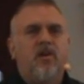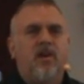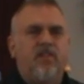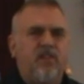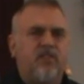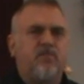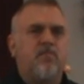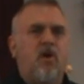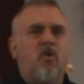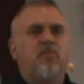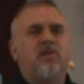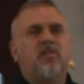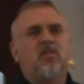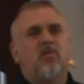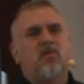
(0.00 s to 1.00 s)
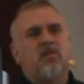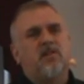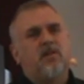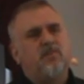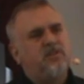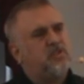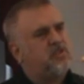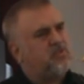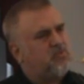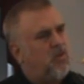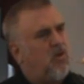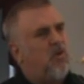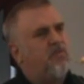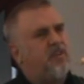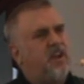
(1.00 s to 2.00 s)
In this moment, Lord, can we just
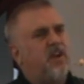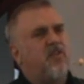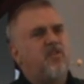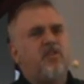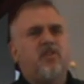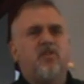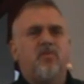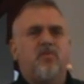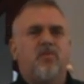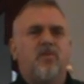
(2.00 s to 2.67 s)
draw near to you?